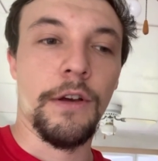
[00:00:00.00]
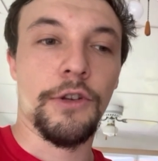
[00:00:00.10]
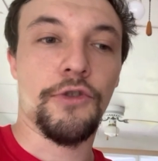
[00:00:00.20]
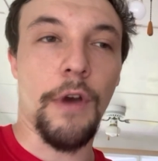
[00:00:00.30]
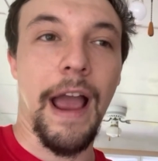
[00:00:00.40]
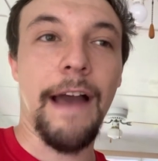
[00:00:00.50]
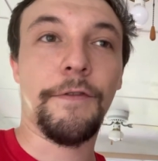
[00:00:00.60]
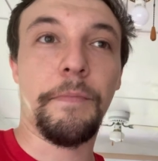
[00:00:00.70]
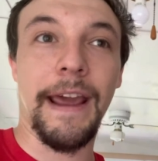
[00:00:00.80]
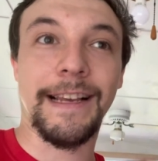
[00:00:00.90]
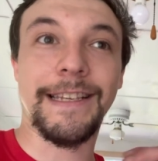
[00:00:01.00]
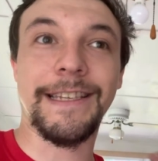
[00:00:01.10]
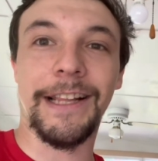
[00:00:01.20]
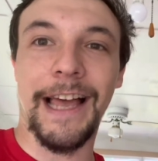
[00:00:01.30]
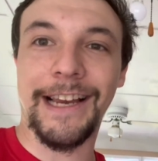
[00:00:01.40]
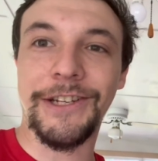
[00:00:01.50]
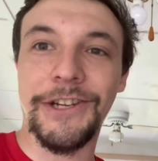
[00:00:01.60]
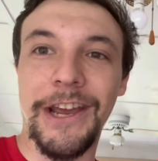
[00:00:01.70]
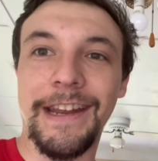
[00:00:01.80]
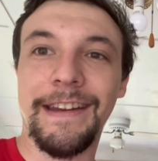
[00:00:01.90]
draft pick
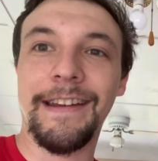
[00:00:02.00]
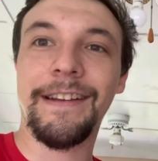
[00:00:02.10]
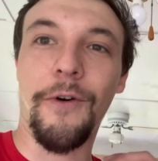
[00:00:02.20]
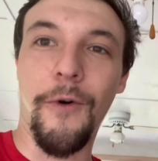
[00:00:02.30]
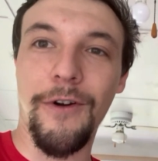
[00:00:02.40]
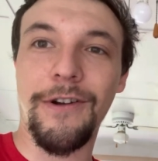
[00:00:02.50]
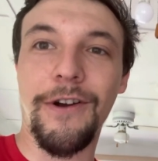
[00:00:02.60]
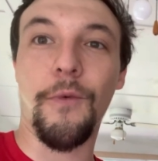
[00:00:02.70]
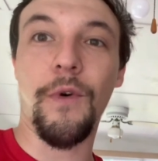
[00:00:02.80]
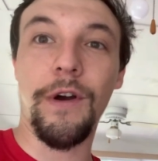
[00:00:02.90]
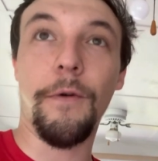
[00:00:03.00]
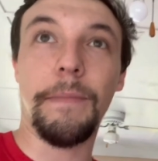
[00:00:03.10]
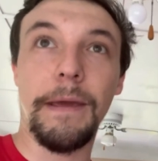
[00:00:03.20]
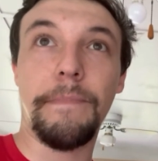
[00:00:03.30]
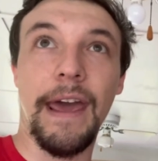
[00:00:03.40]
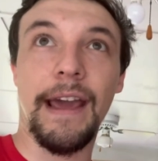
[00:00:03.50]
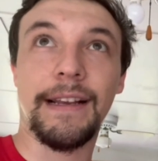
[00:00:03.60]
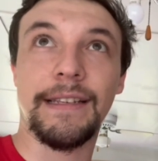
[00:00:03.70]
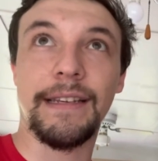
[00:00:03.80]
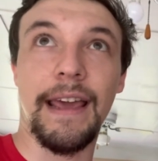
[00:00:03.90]
selection order will be
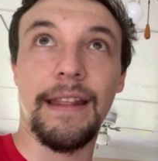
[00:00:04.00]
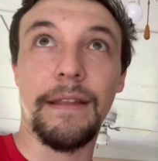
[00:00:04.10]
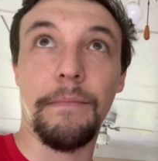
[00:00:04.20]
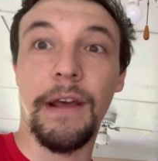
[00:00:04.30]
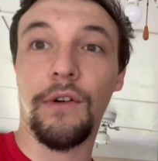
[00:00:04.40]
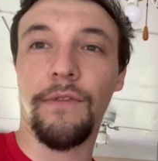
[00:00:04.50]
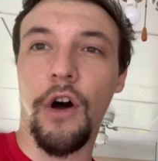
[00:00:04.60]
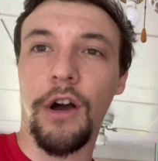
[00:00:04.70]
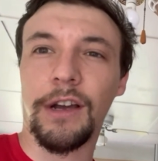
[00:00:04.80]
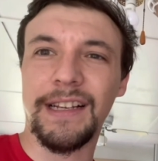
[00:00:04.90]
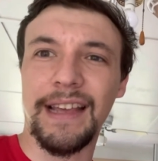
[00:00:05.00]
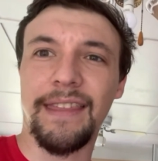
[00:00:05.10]
picked in the middle of August,